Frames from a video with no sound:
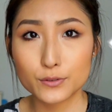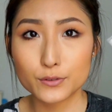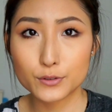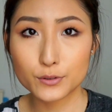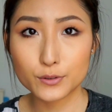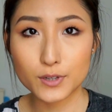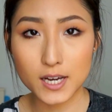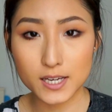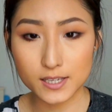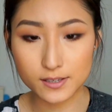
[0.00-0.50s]

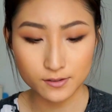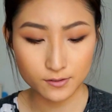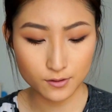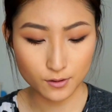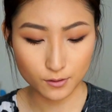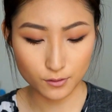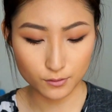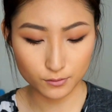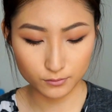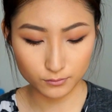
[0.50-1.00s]
You guys
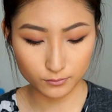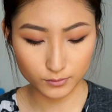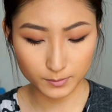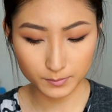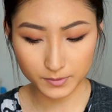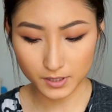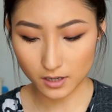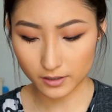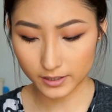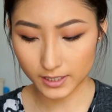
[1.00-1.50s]
know what
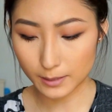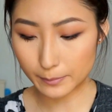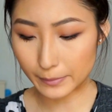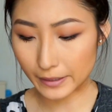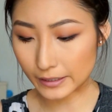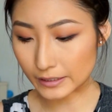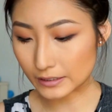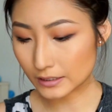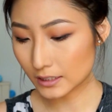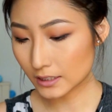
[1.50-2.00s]
I'm talking
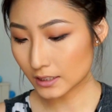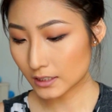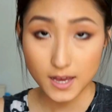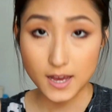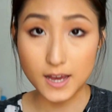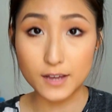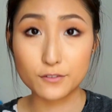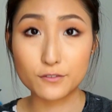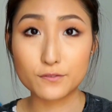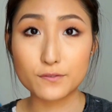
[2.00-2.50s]
about.
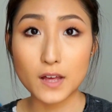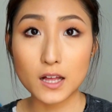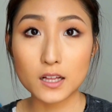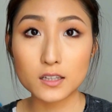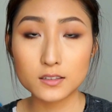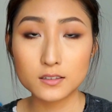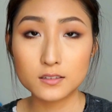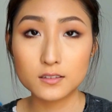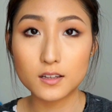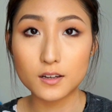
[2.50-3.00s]
I fell
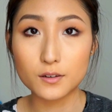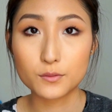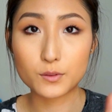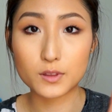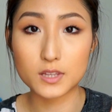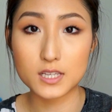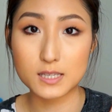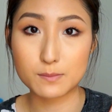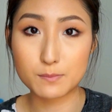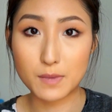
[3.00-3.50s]
in love with
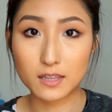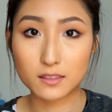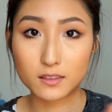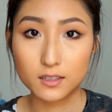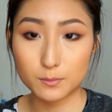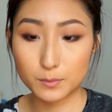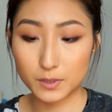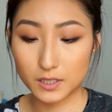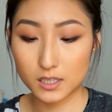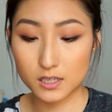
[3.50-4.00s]
this
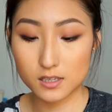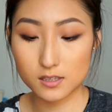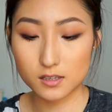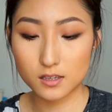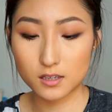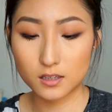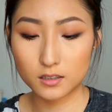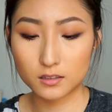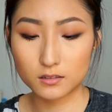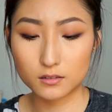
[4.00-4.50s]
method because
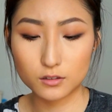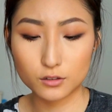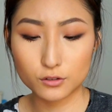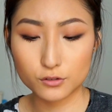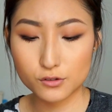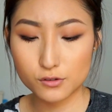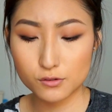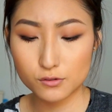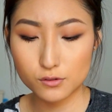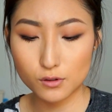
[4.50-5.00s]
it
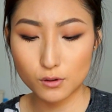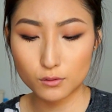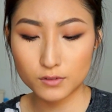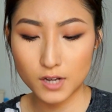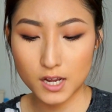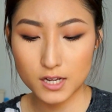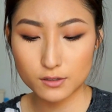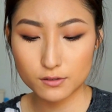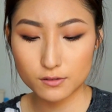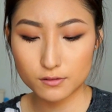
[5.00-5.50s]
looks so
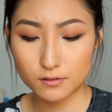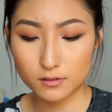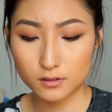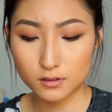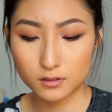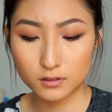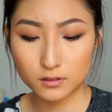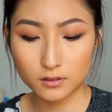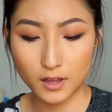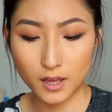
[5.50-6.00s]

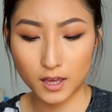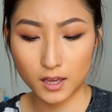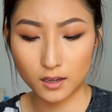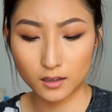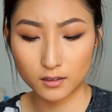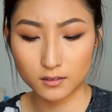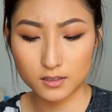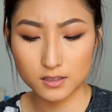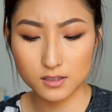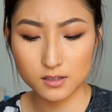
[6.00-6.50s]
natural
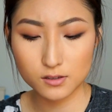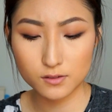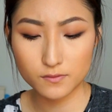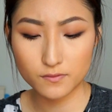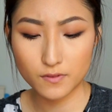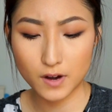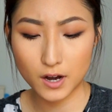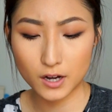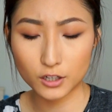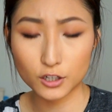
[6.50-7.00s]
and it's
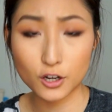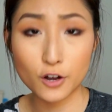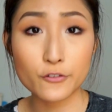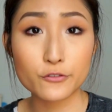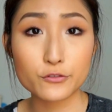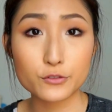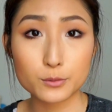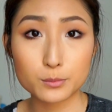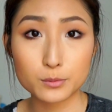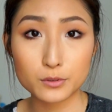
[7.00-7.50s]
very
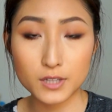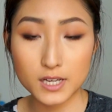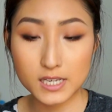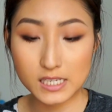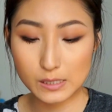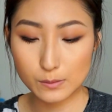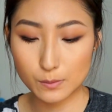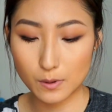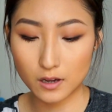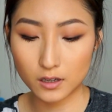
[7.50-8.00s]
comfortable
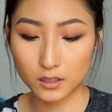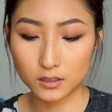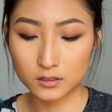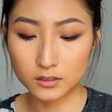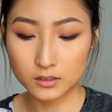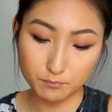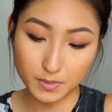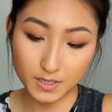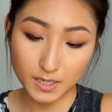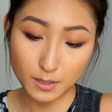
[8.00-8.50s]
as well.
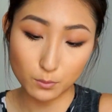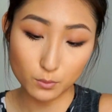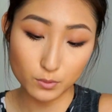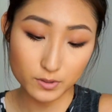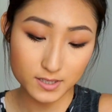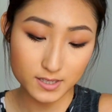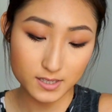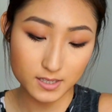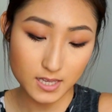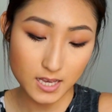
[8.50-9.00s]
But I
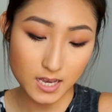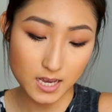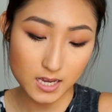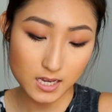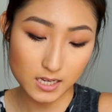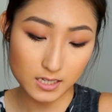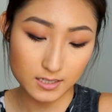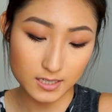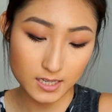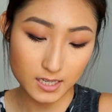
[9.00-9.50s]
would
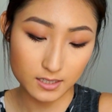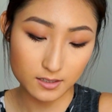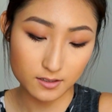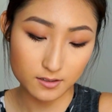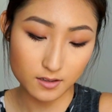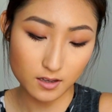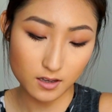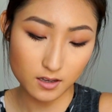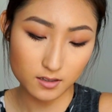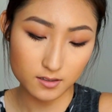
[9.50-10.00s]
say it
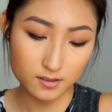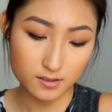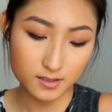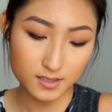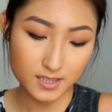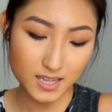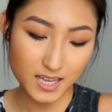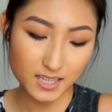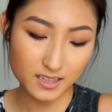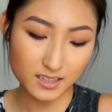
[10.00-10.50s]
takes
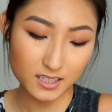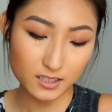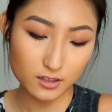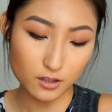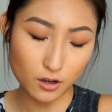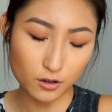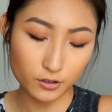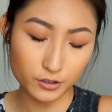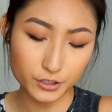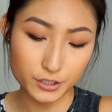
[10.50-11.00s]
slightly
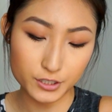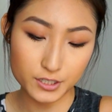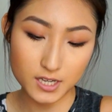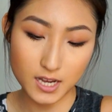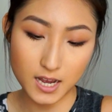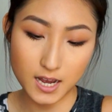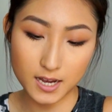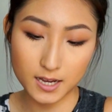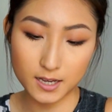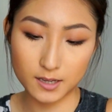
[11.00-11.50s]
longer
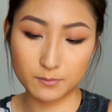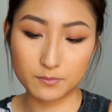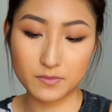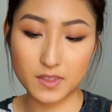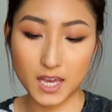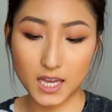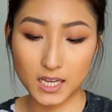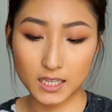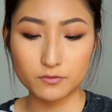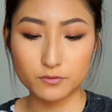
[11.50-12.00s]
time
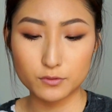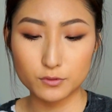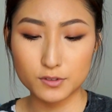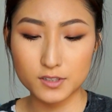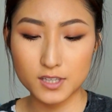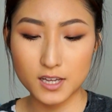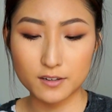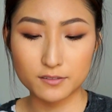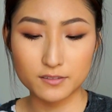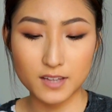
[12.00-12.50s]
than full set of